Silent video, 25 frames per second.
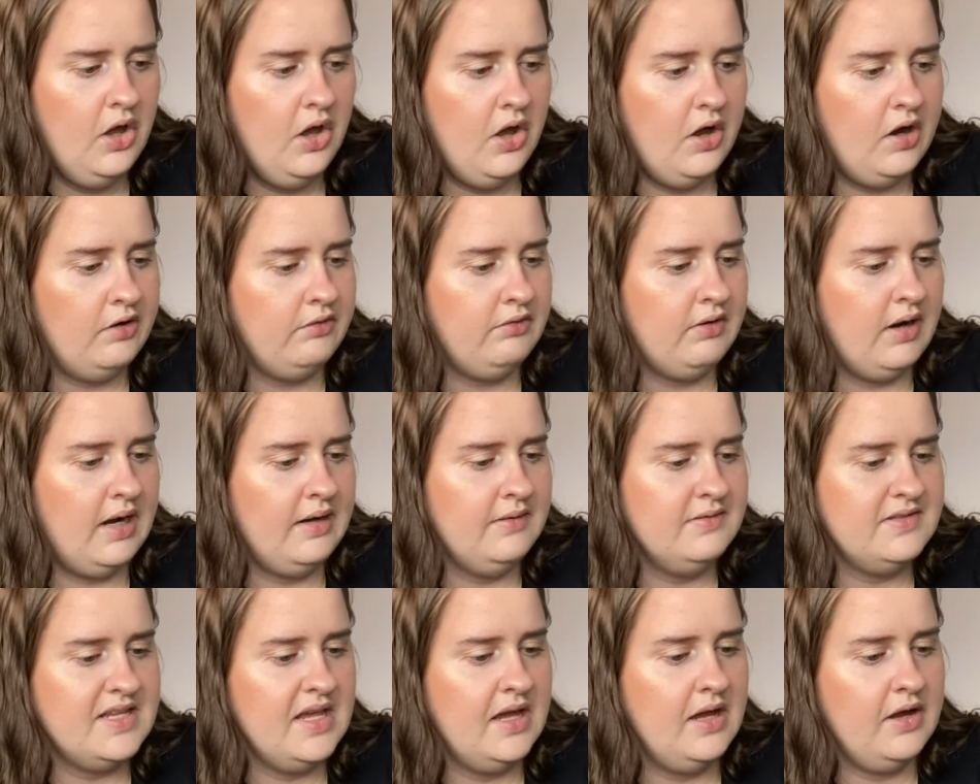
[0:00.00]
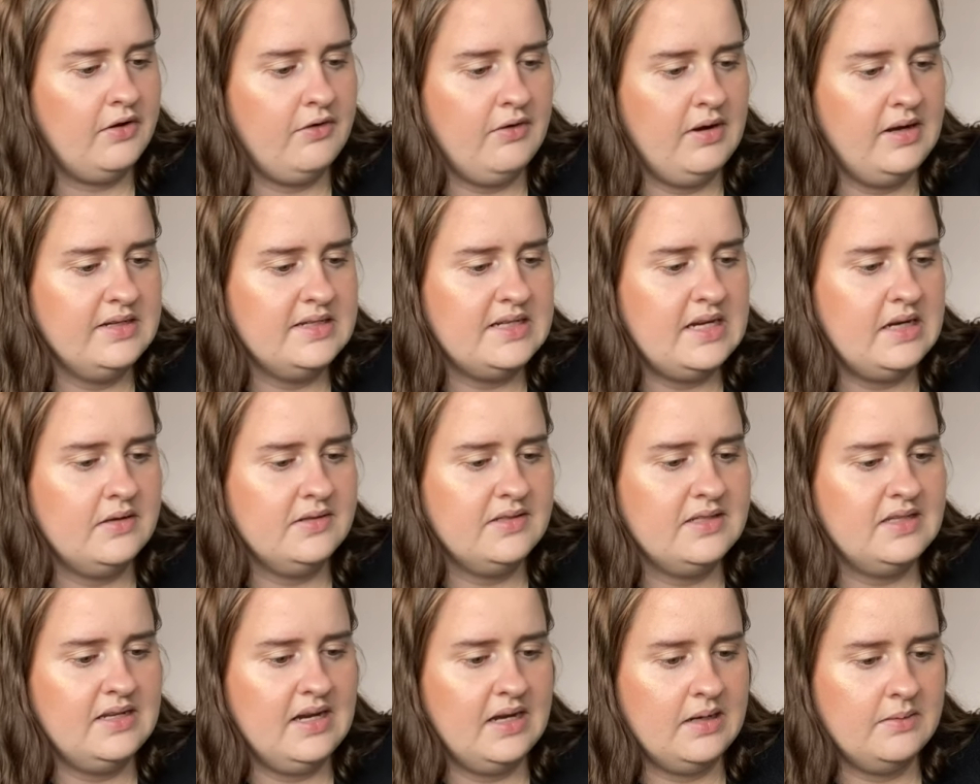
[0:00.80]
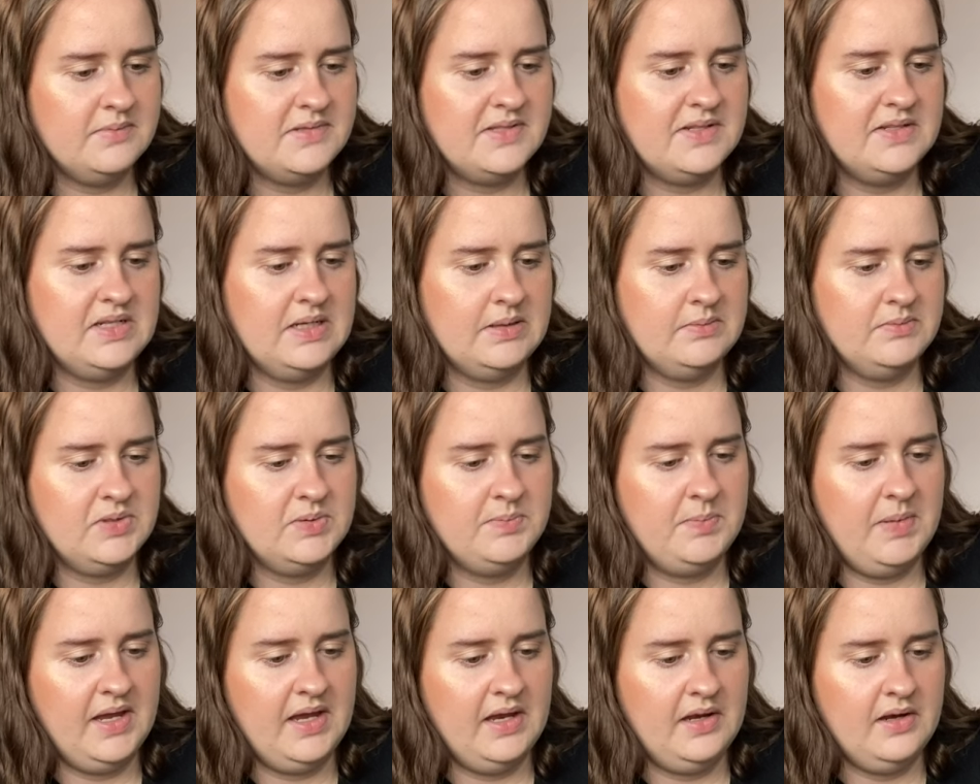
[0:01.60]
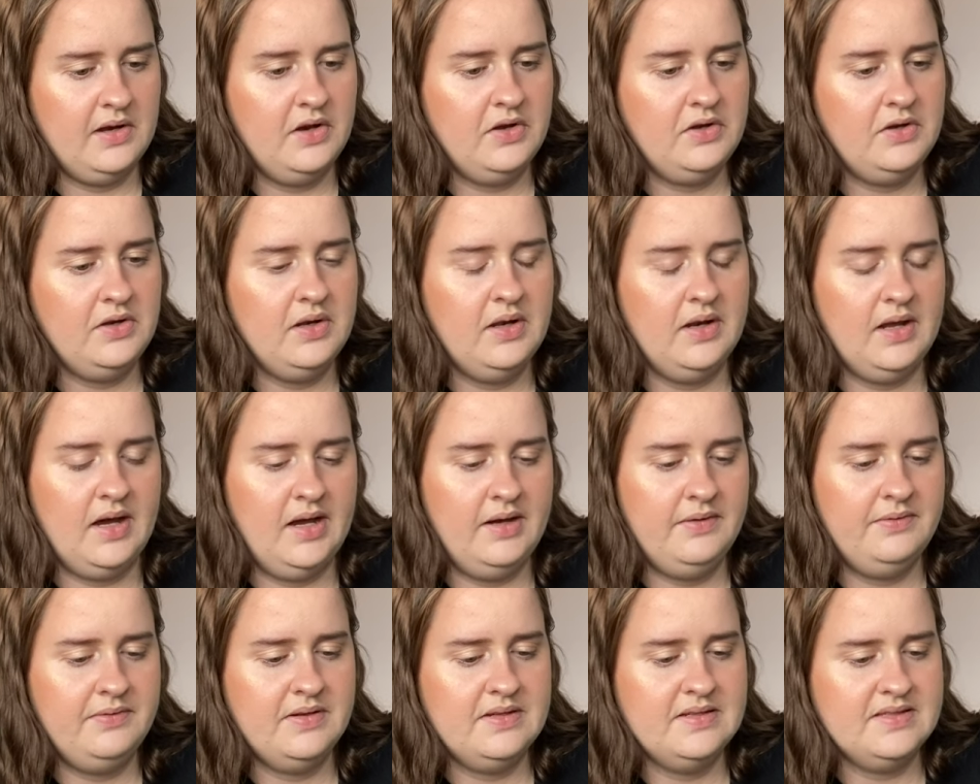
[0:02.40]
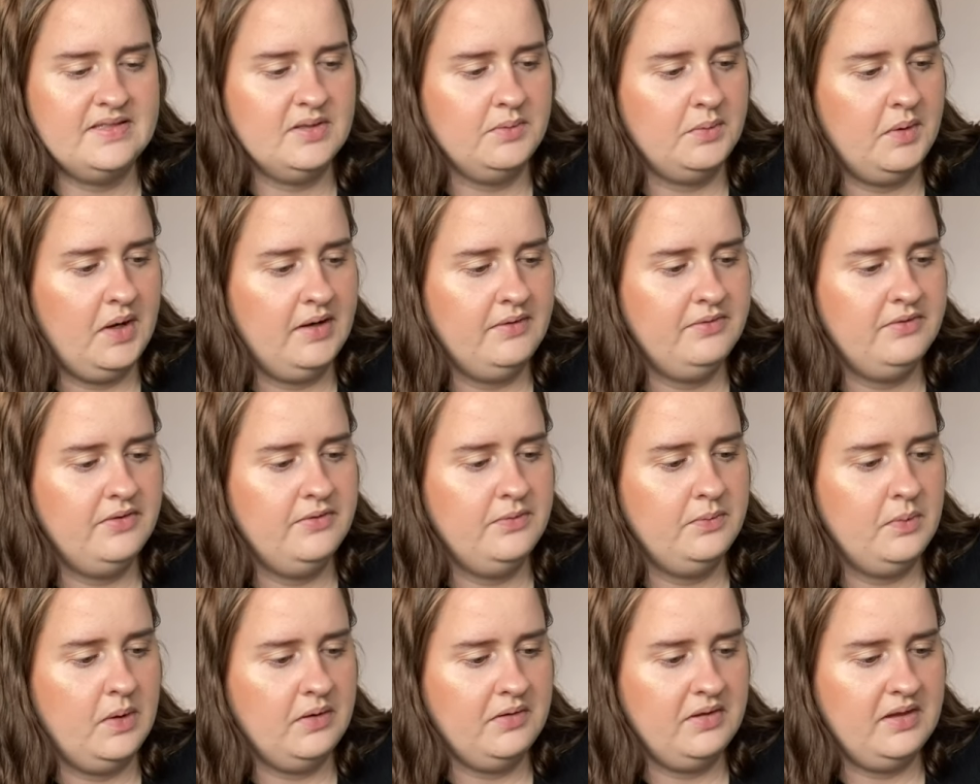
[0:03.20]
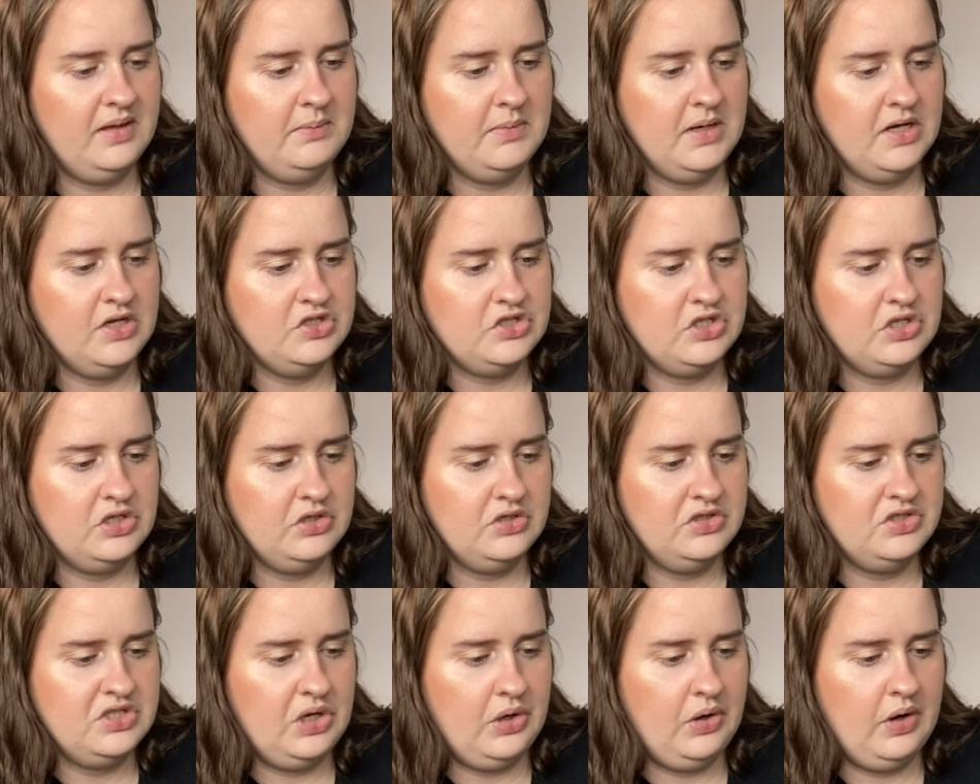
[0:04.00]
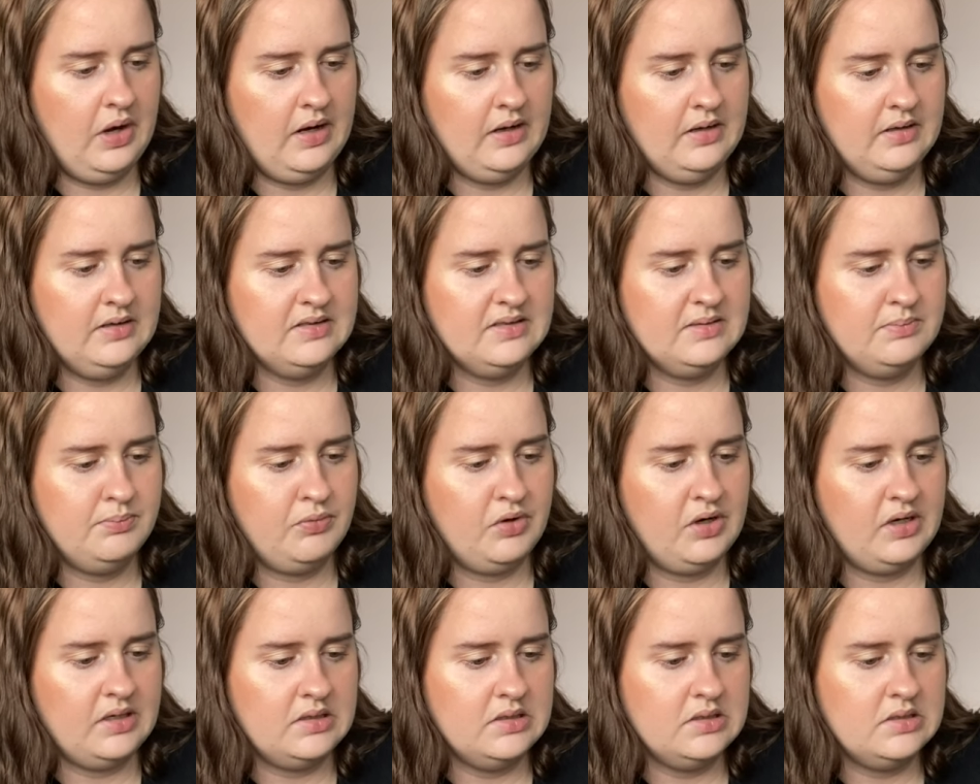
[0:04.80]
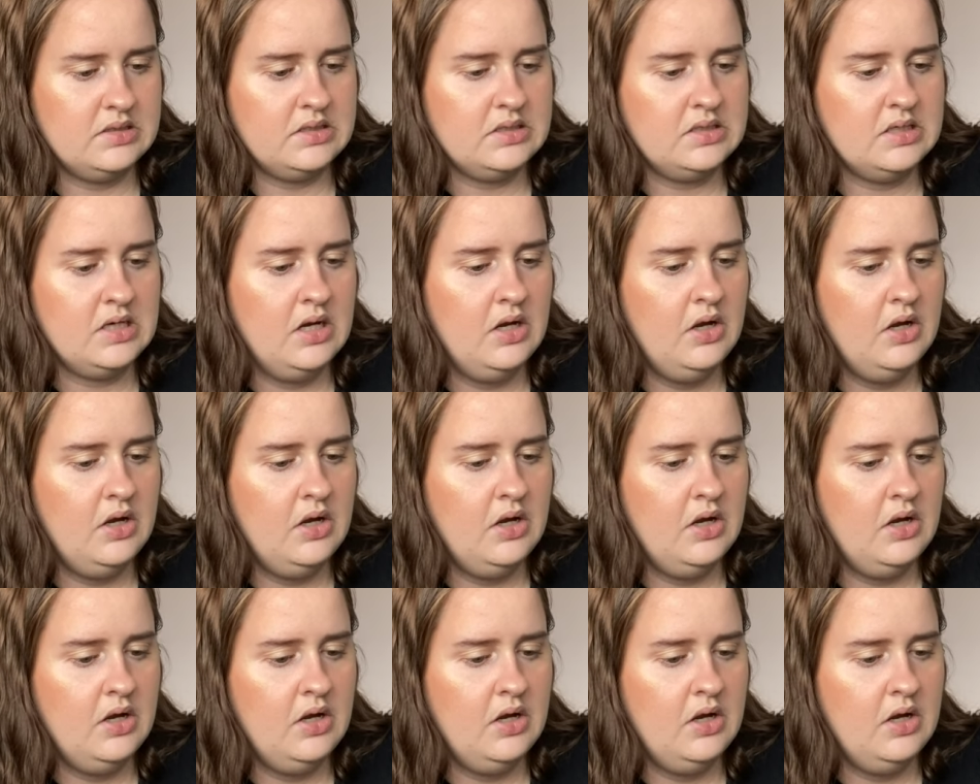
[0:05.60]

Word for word: arrived at a grand house in Amsterdam to begin her new life as the wife of wealthy merchant Johannes Brandt.